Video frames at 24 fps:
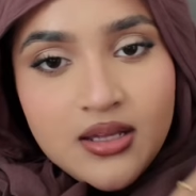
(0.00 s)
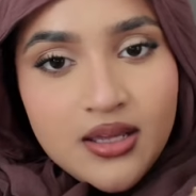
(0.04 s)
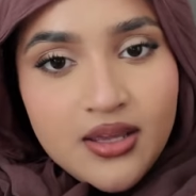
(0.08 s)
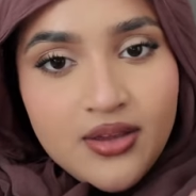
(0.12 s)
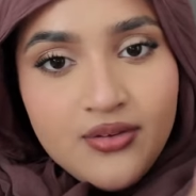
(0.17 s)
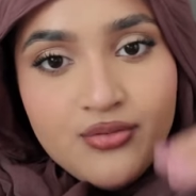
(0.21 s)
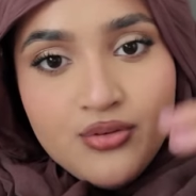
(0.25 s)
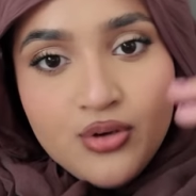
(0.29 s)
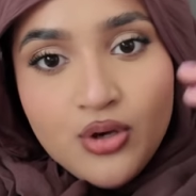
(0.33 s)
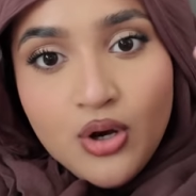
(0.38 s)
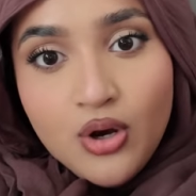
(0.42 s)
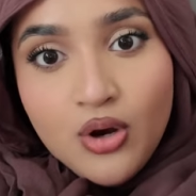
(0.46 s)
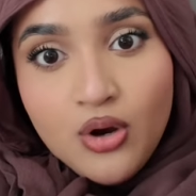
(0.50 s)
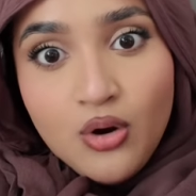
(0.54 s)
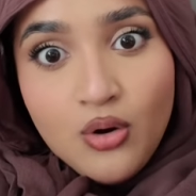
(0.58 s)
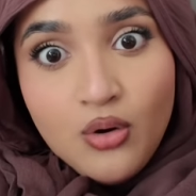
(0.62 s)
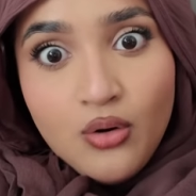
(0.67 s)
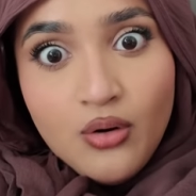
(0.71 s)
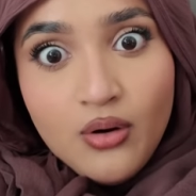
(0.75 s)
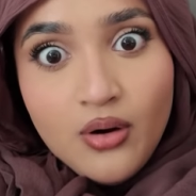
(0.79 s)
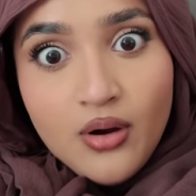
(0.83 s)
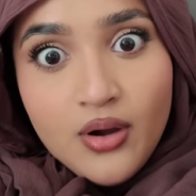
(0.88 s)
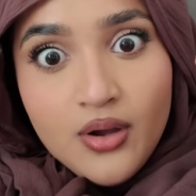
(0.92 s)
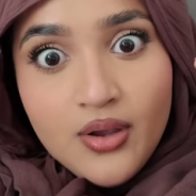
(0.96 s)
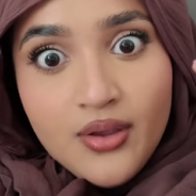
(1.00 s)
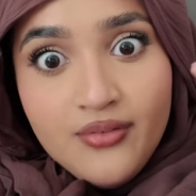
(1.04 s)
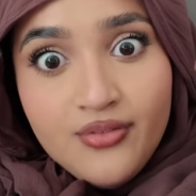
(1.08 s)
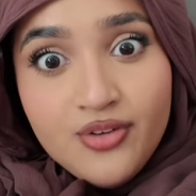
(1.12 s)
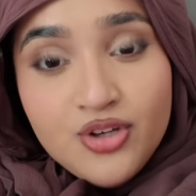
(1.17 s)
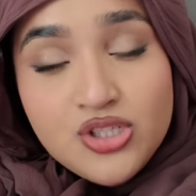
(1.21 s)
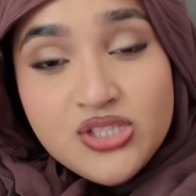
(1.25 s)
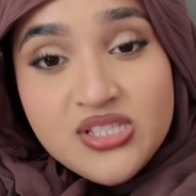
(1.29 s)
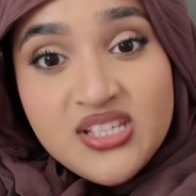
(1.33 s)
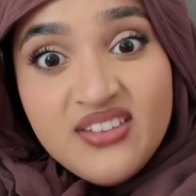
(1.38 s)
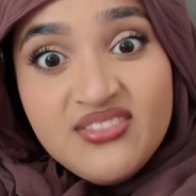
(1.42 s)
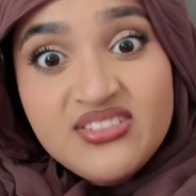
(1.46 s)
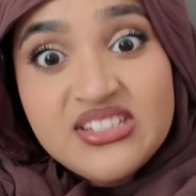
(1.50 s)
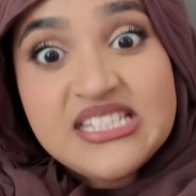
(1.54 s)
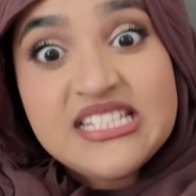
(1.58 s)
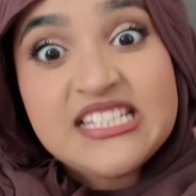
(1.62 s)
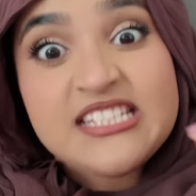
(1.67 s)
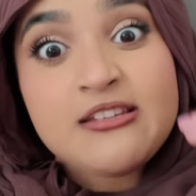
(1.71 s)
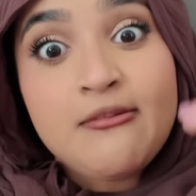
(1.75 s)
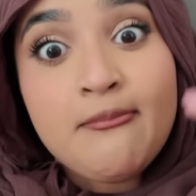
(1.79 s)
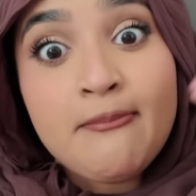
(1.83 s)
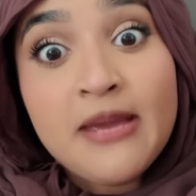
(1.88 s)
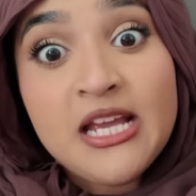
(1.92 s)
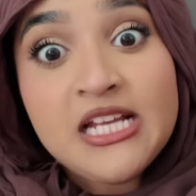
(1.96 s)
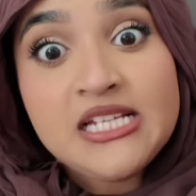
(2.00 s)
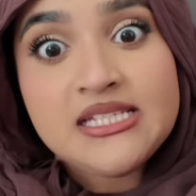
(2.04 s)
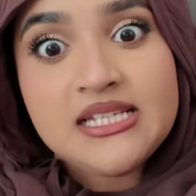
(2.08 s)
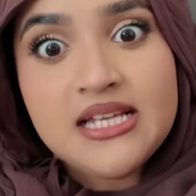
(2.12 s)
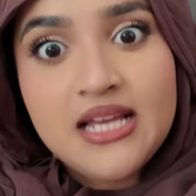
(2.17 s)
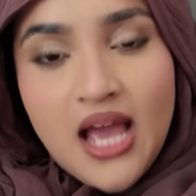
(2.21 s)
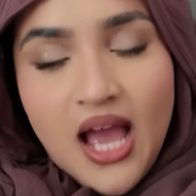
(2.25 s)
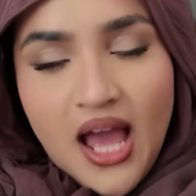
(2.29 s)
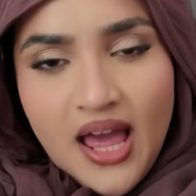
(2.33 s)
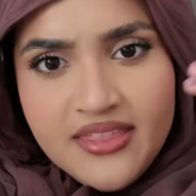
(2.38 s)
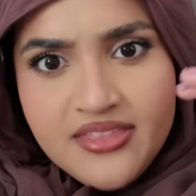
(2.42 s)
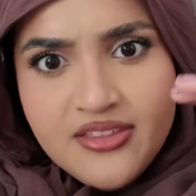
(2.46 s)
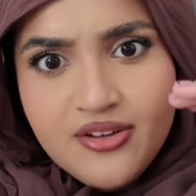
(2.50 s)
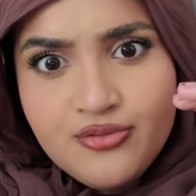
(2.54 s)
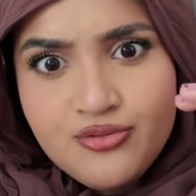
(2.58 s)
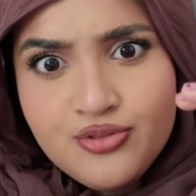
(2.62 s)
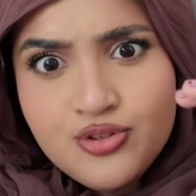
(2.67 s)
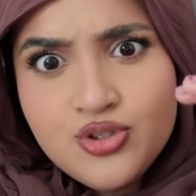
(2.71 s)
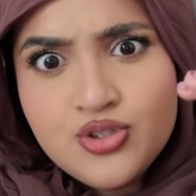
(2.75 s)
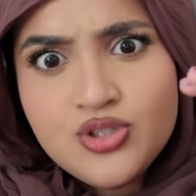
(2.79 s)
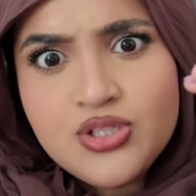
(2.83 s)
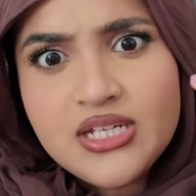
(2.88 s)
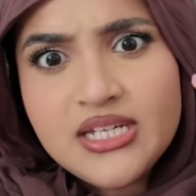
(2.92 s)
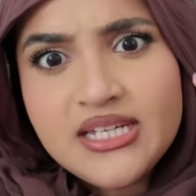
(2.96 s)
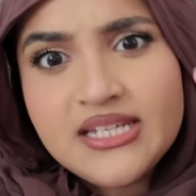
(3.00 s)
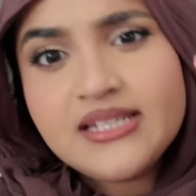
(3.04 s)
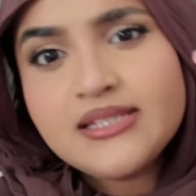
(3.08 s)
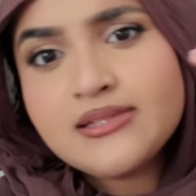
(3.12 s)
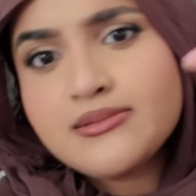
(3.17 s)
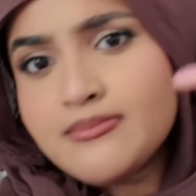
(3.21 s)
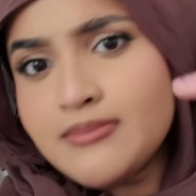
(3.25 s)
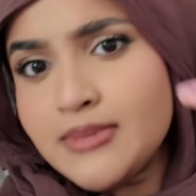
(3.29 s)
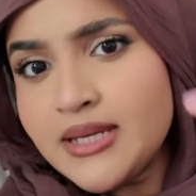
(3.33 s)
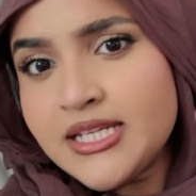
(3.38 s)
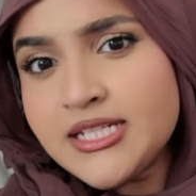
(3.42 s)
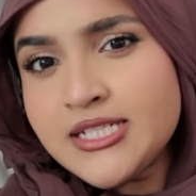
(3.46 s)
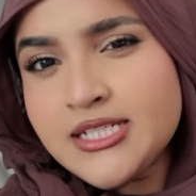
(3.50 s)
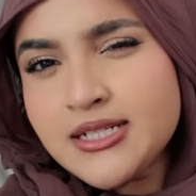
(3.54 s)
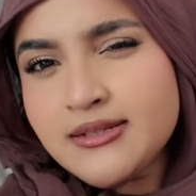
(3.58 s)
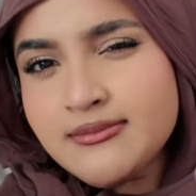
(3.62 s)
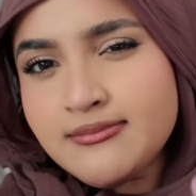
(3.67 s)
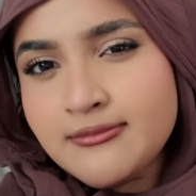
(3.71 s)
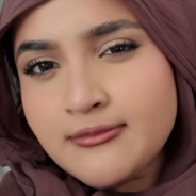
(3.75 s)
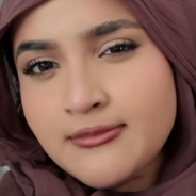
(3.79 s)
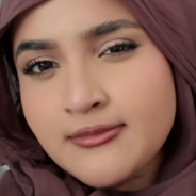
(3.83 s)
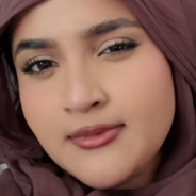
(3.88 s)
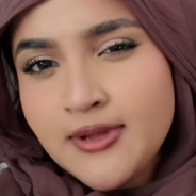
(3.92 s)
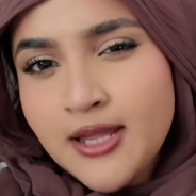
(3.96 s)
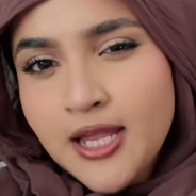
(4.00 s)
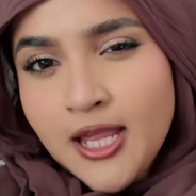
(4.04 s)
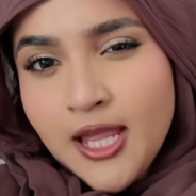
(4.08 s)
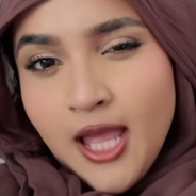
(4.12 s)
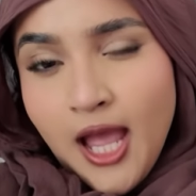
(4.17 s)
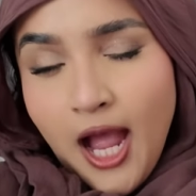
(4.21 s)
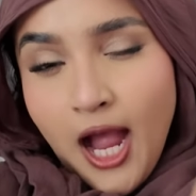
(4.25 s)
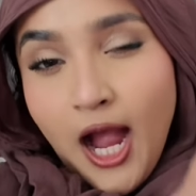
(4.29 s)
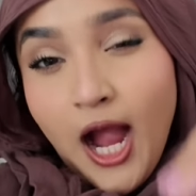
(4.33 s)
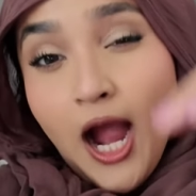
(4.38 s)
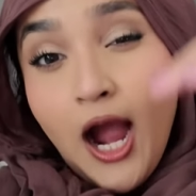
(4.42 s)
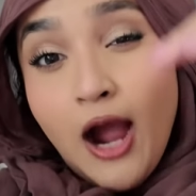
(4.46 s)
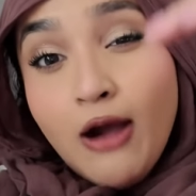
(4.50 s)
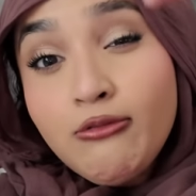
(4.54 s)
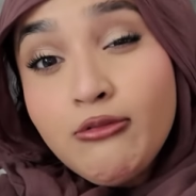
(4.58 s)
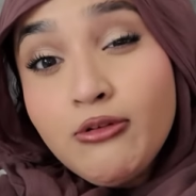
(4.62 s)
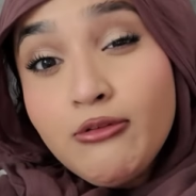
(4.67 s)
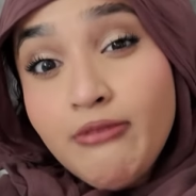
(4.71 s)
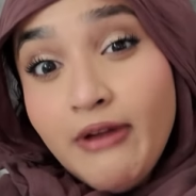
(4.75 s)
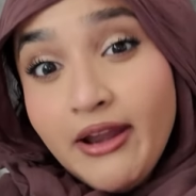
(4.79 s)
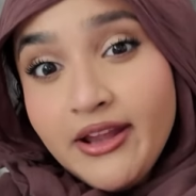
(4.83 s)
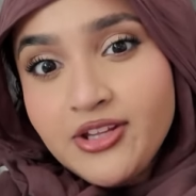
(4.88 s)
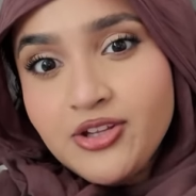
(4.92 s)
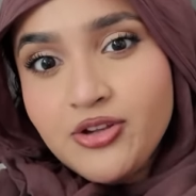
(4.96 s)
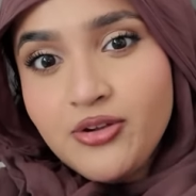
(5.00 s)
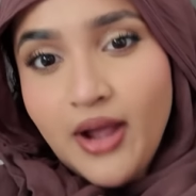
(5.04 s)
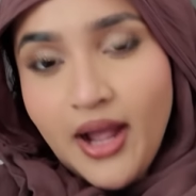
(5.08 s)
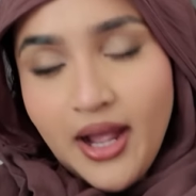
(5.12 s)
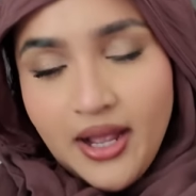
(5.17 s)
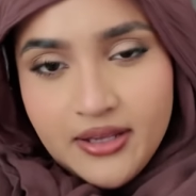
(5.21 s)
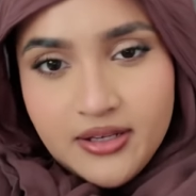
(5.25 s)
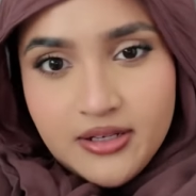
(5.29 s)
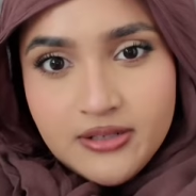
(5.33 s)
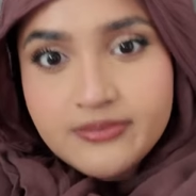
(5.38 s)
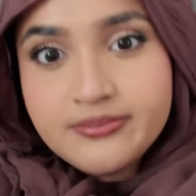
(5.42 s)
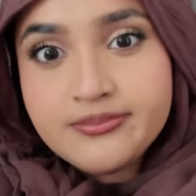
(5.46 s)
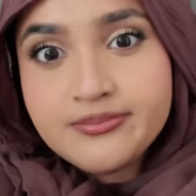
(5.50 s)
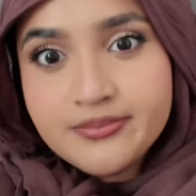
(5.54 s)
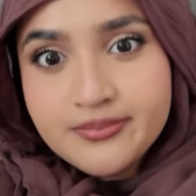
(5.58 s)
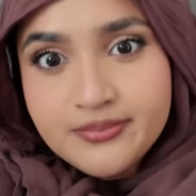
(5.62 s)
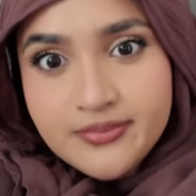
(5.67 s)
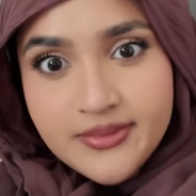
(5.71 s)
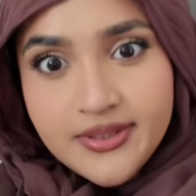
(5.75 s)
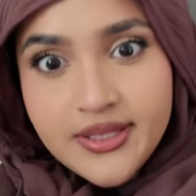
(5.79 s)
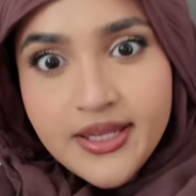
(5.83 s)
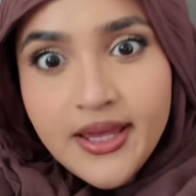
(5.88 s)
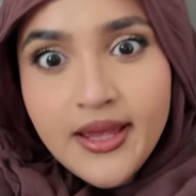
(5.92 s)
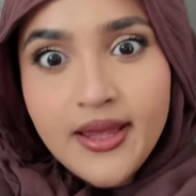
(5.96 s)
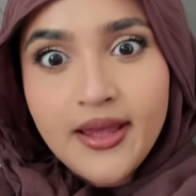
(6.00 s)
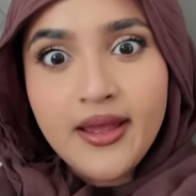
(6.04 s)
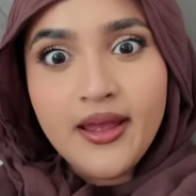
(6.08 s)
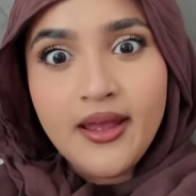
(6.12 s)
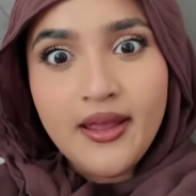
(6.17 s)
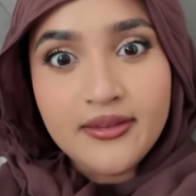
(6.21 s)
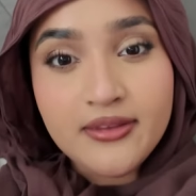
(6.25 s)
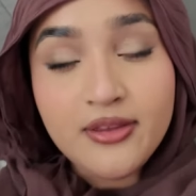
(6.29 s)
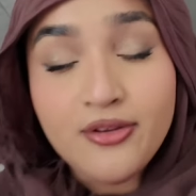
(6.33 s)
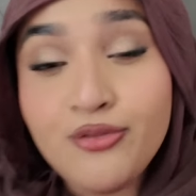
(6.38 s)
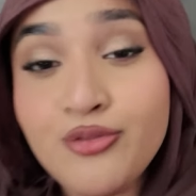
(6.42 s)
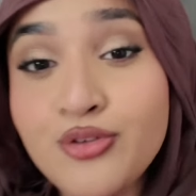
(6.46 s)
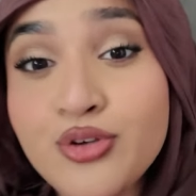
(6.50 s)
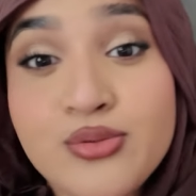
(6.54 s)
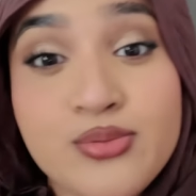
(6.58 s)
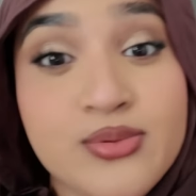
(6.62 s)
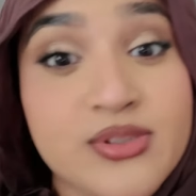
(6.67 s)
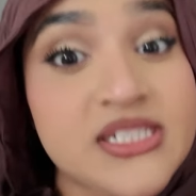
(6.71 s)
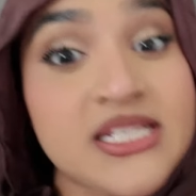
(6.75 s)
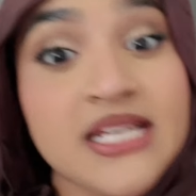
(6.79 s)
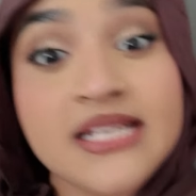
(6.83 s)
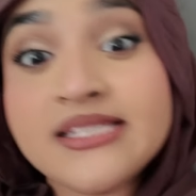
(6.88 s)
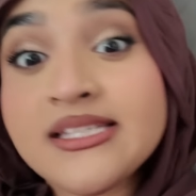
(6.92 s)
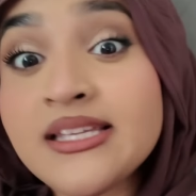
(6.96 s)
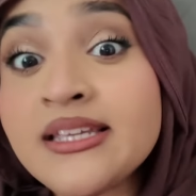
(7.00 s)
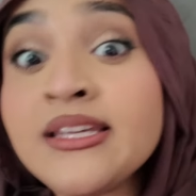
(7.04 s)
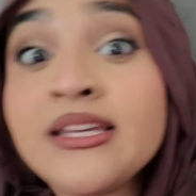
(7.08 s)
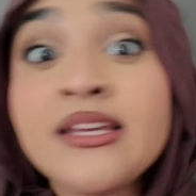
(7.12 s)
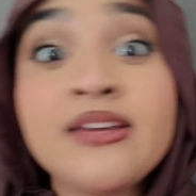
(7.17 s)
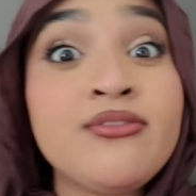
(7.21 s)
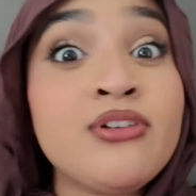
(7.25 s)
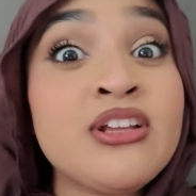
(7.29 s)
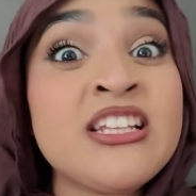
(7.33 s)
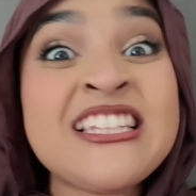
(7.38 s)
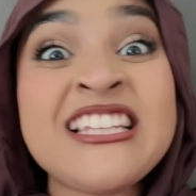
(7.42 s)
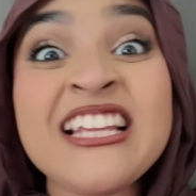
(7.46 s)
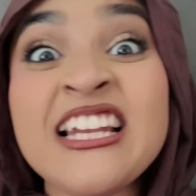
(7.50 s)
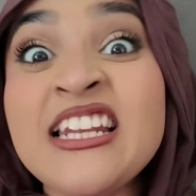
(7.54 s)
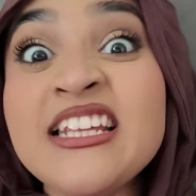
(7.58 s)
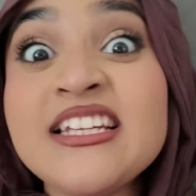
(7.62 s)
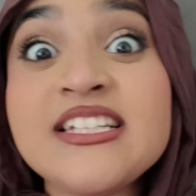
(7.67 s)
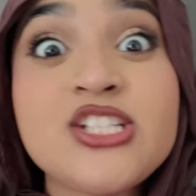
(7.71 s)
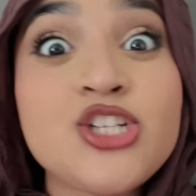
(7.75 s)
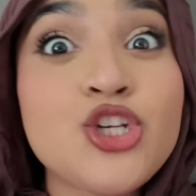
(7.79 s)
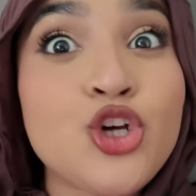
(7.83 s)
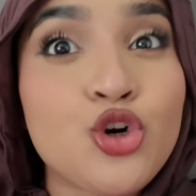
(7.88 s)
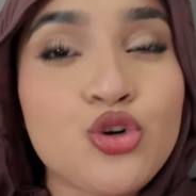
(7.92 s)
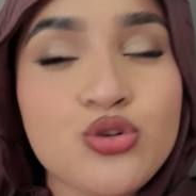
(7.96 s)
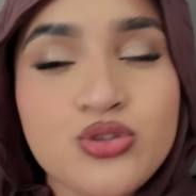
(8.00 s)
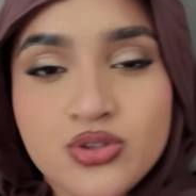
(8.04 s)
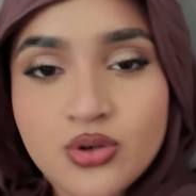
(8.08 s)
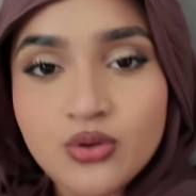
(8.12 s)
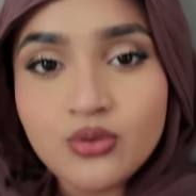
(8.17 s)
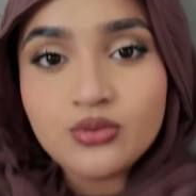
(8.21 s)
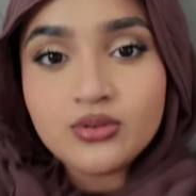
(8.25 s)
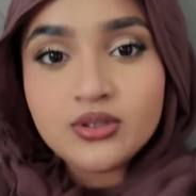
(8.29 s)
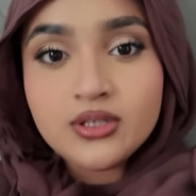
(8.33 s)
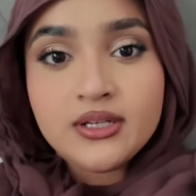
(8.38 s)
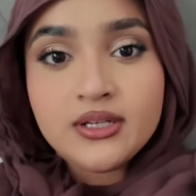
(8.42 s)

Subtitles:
if your service is amazing and the food is mid, I will rate you higher. Yeah, the food would taste even delicious, so